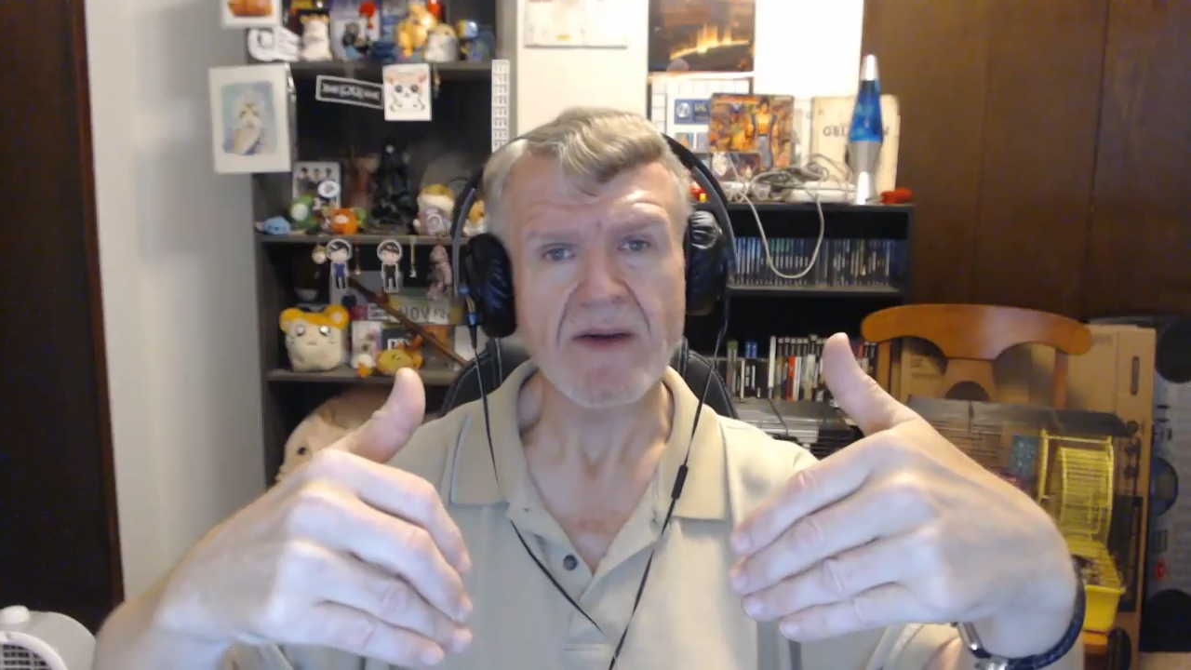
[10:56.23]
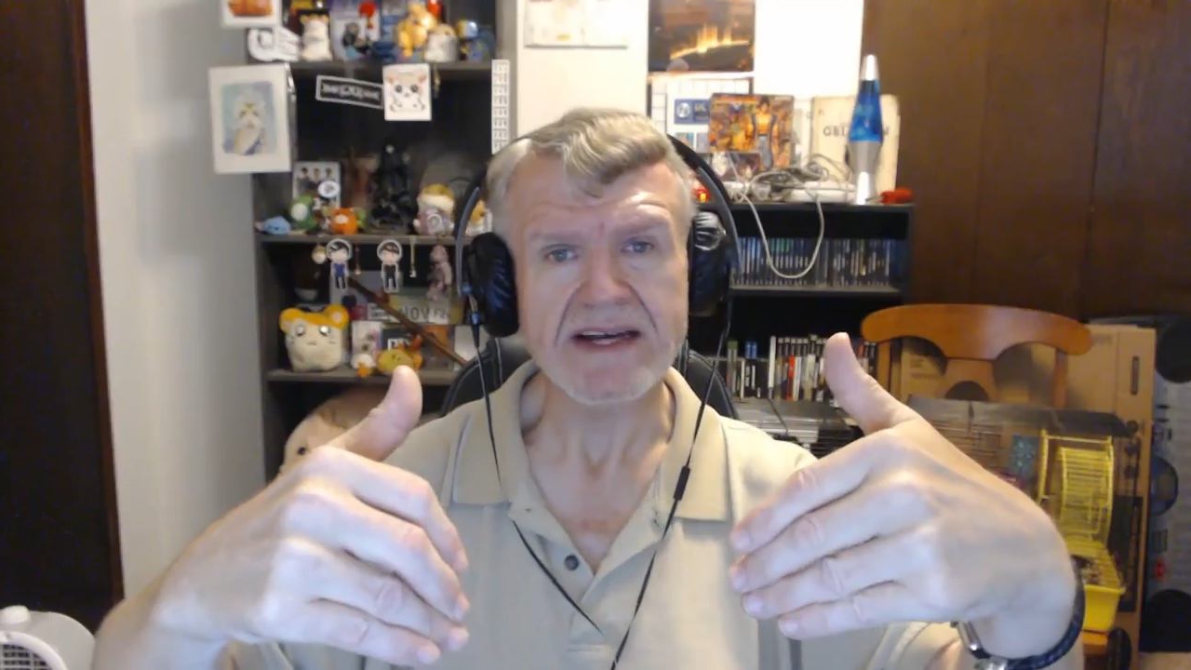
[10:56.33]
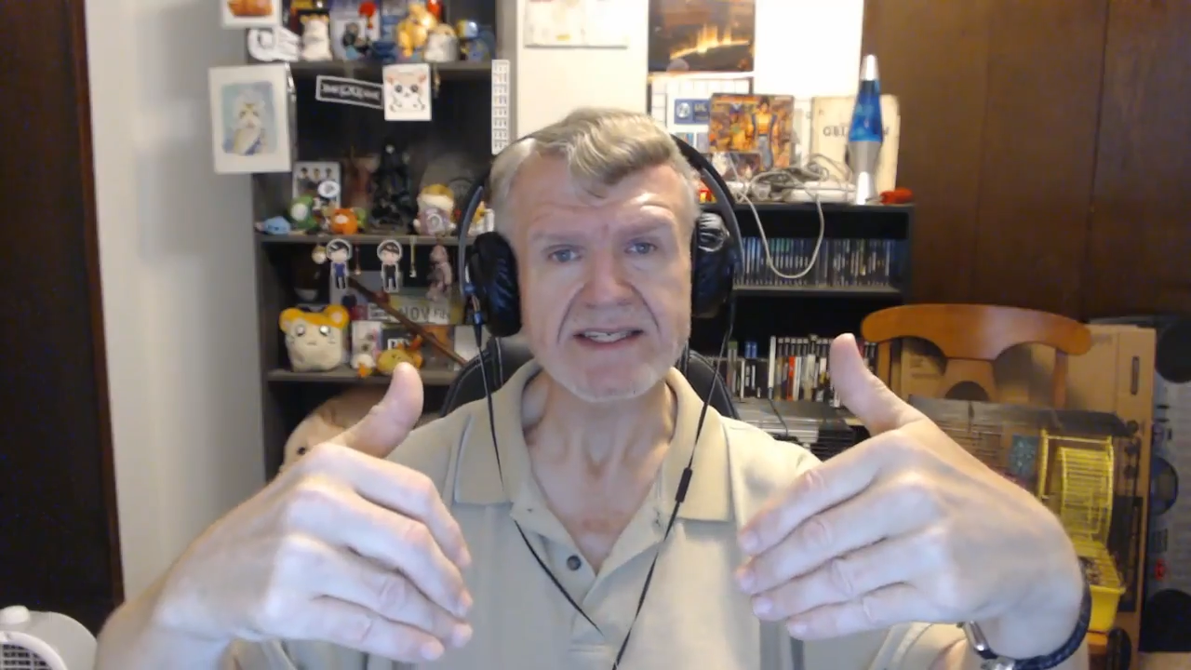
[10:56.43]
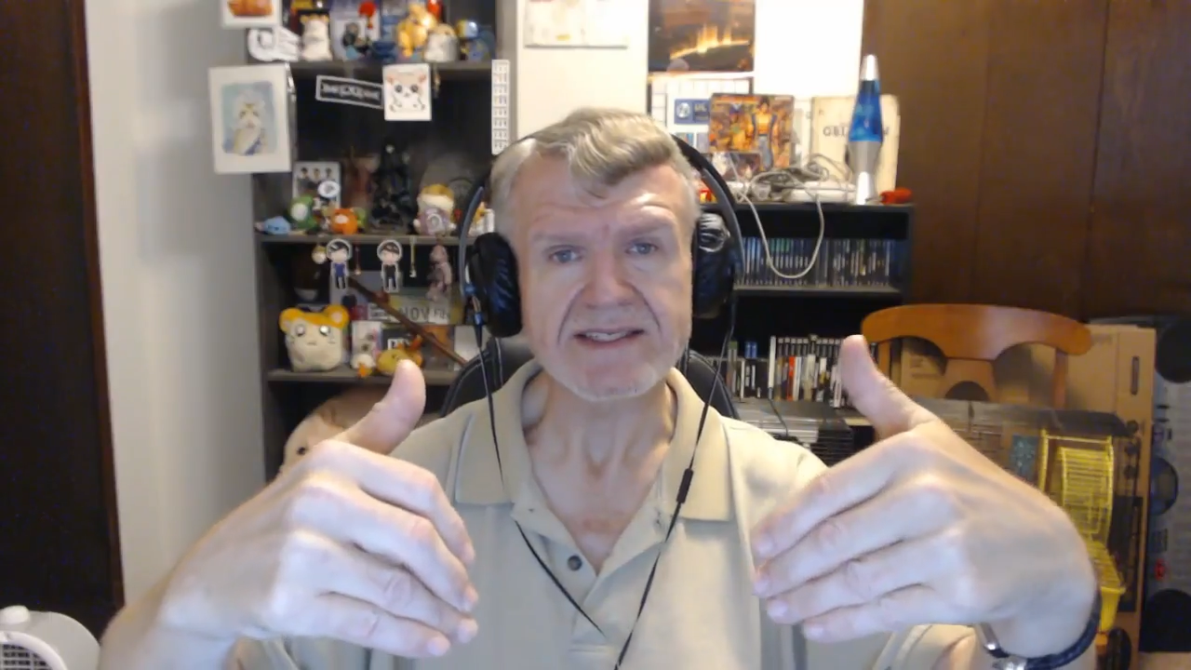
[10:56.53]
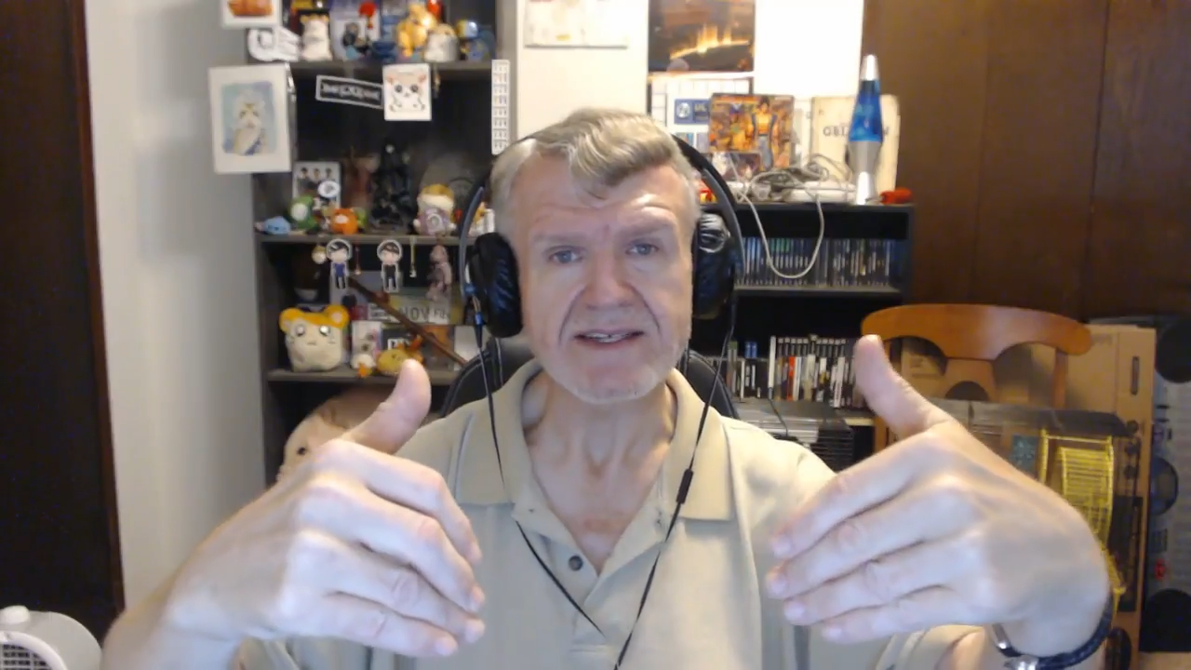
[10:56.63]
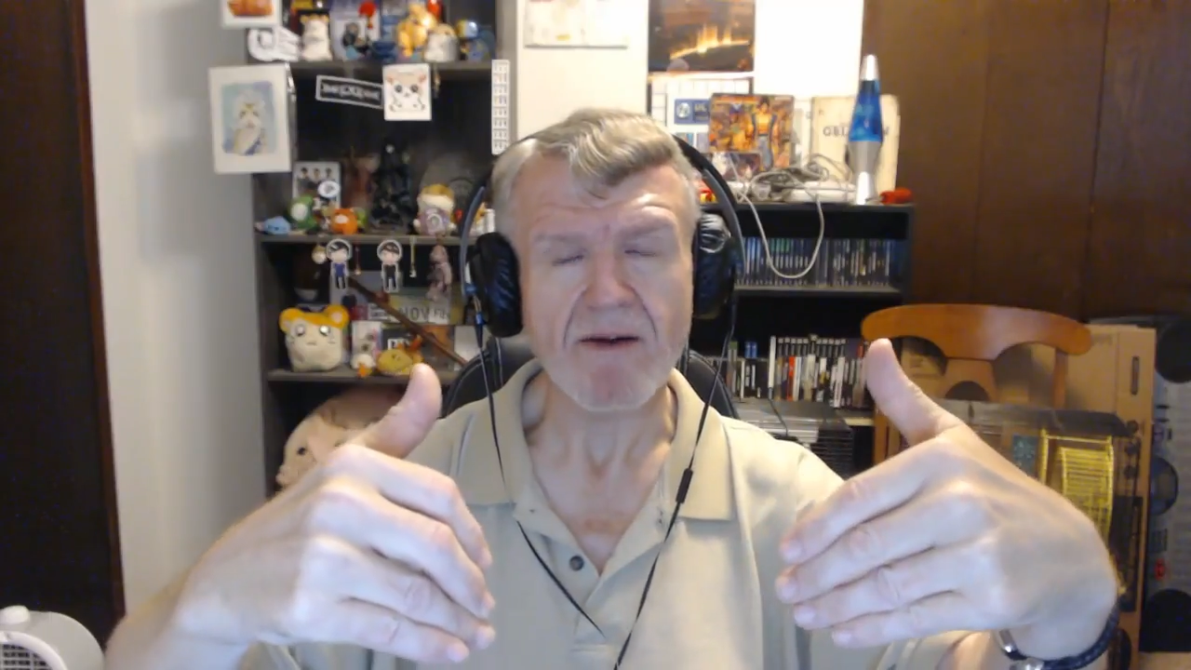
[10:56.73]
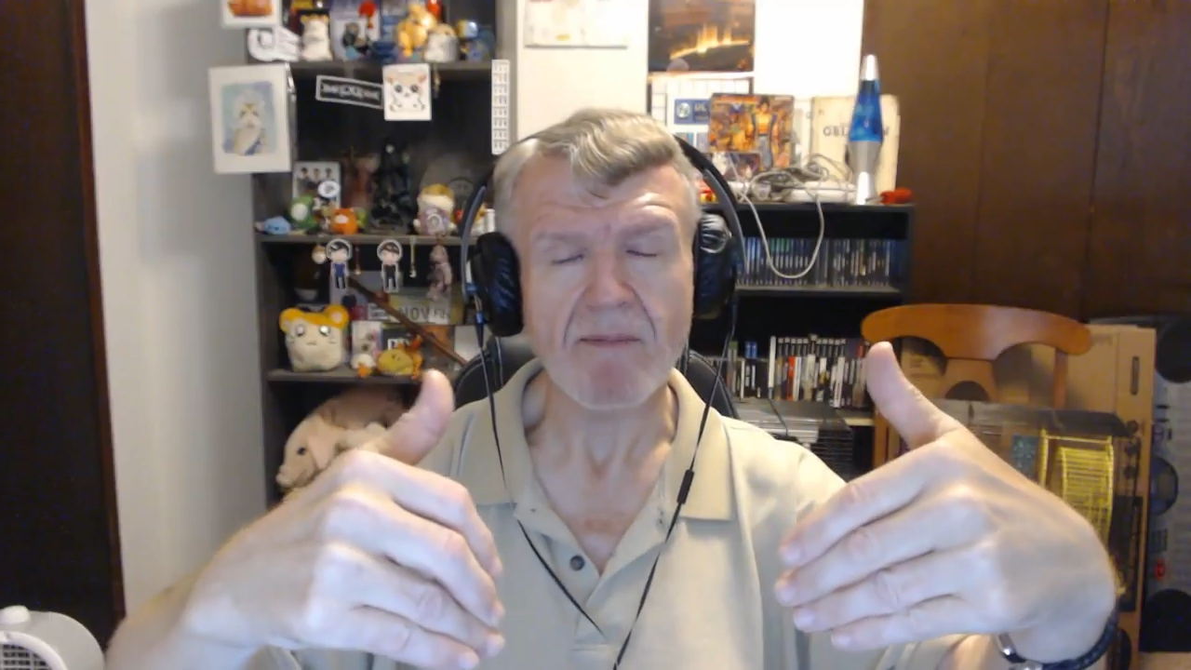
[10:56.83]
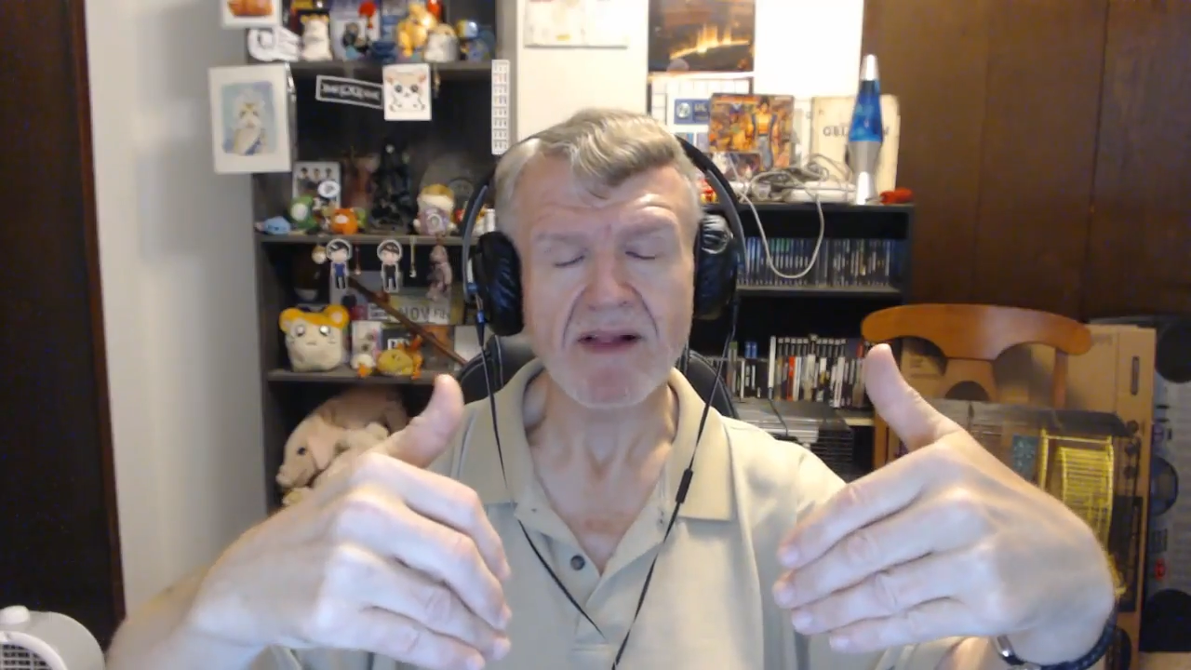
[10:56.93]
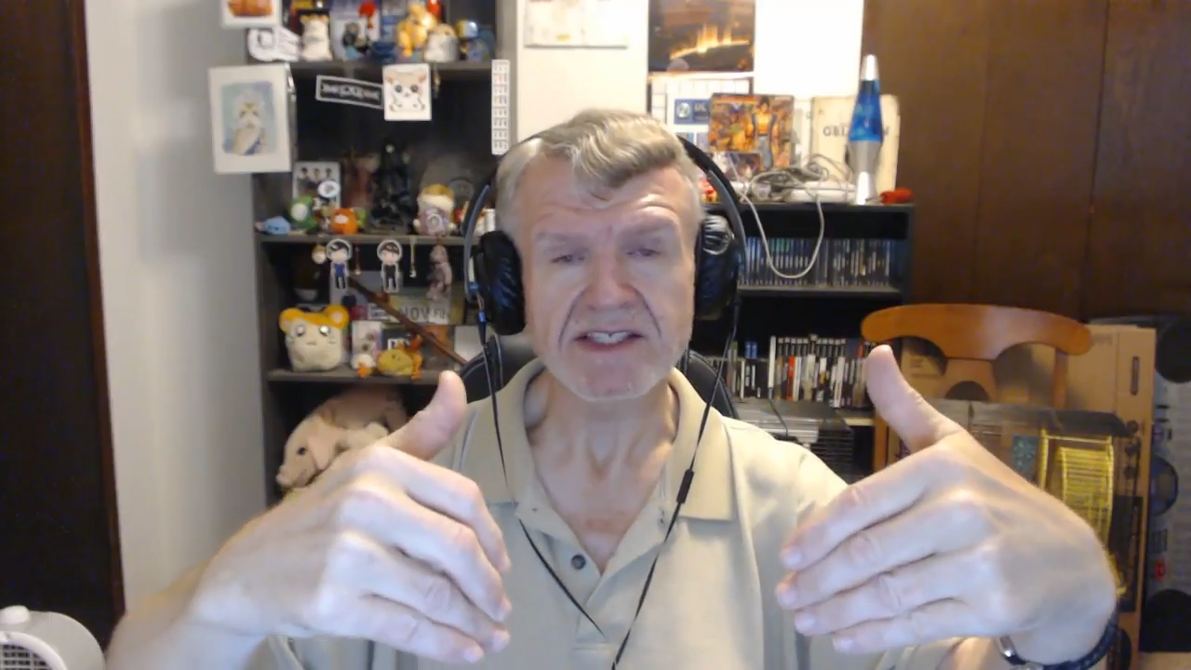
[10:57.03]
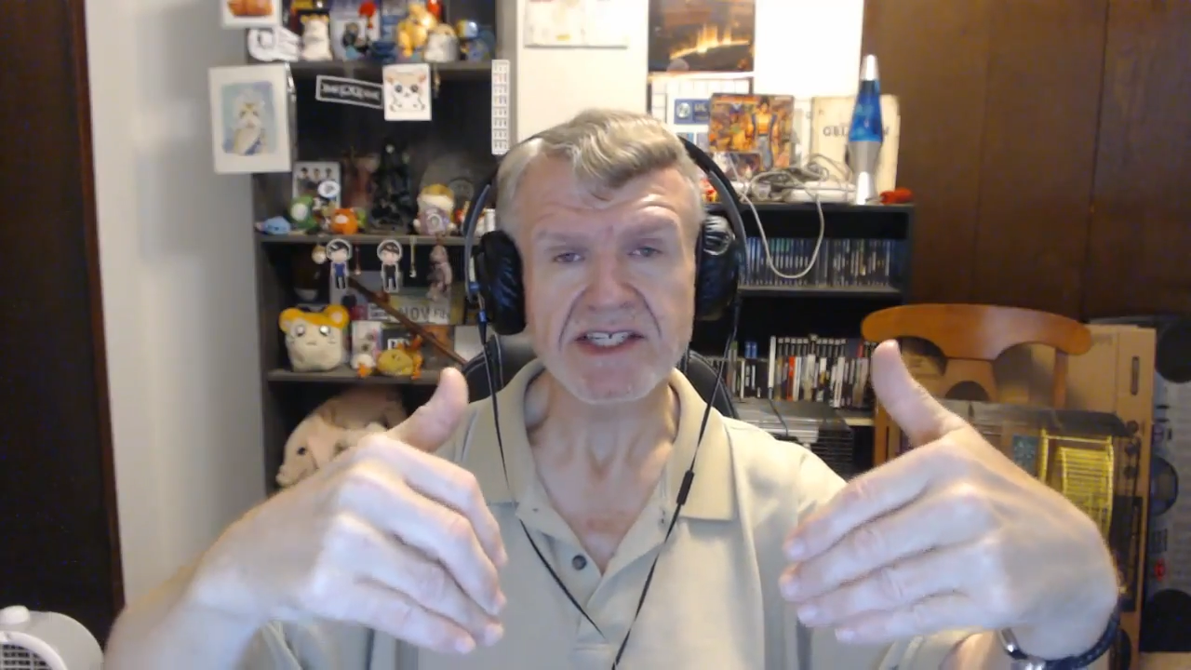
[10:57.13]
My sincere
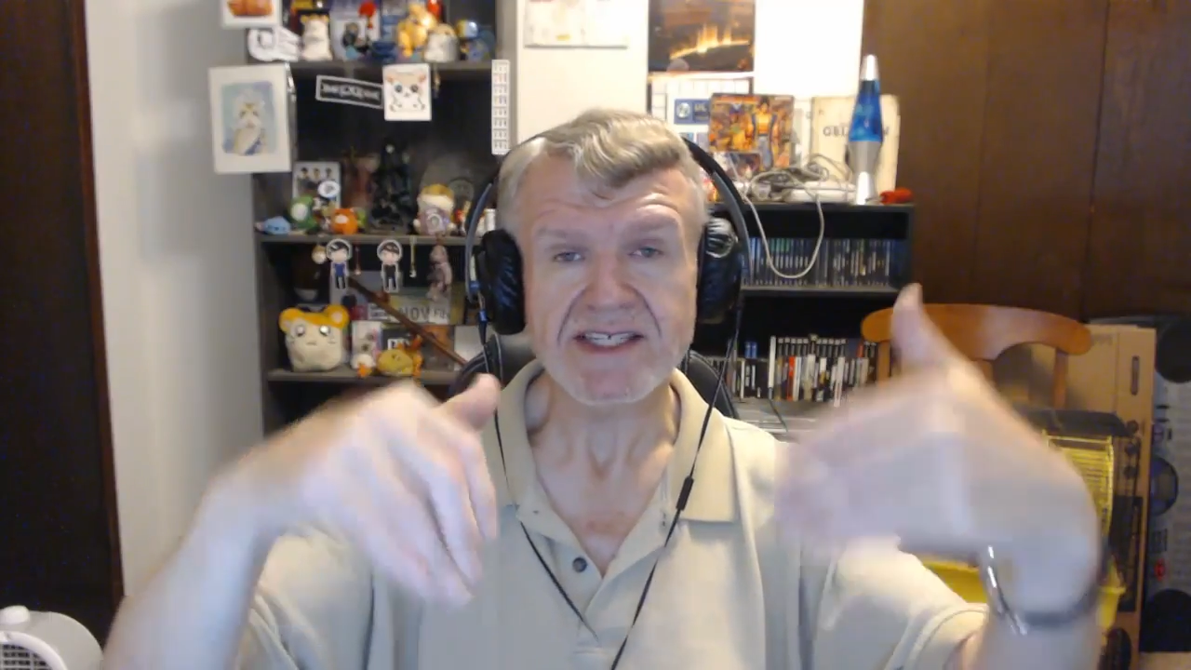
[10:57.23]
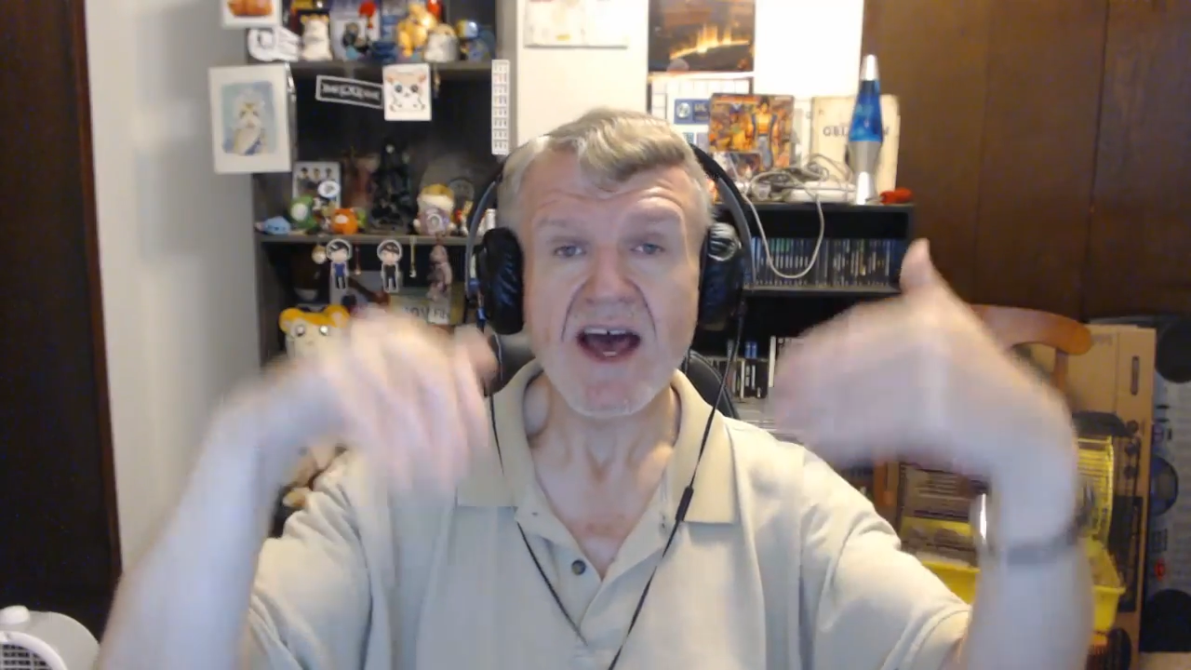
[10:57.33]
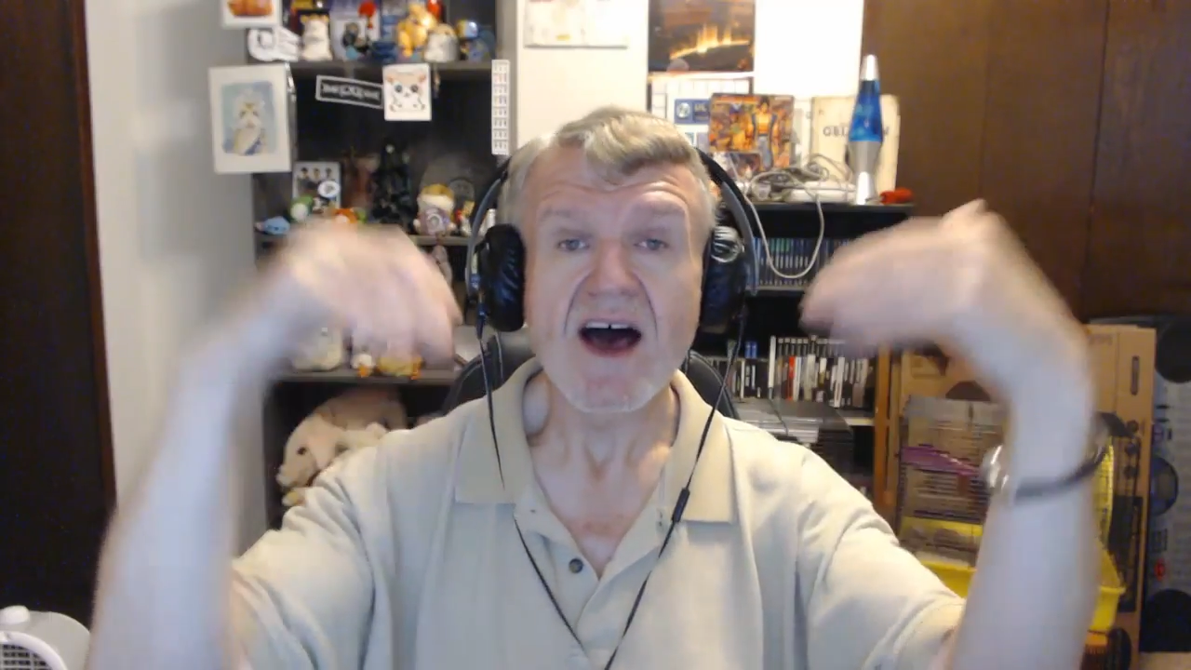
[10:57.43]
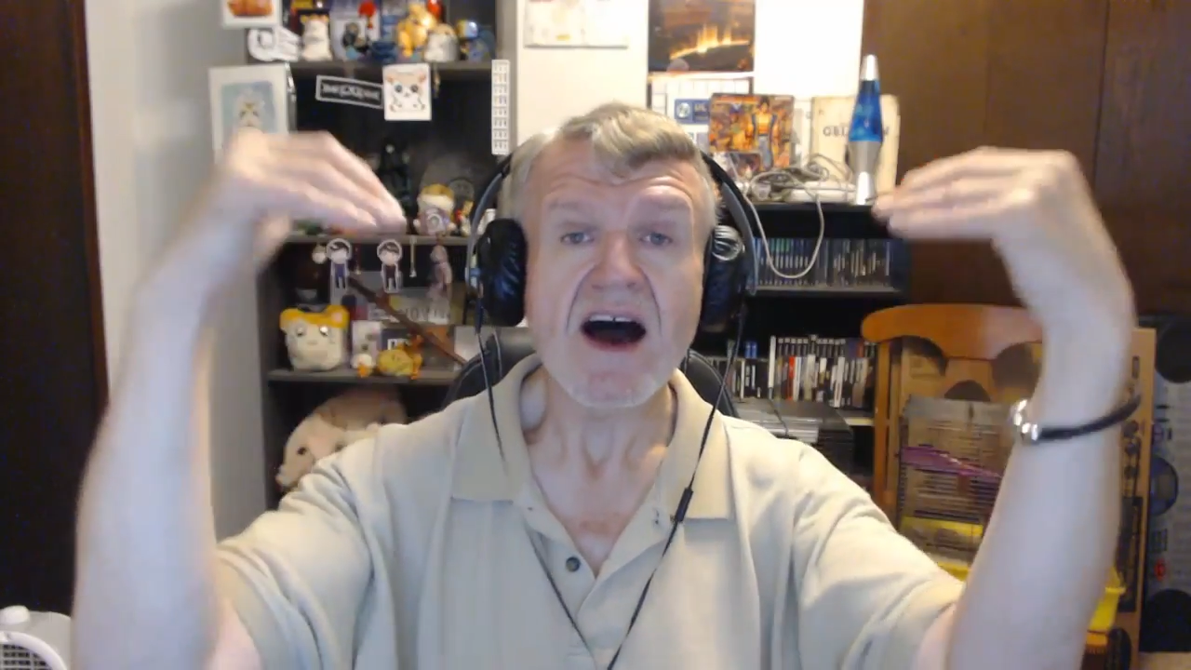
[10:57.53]
apologies.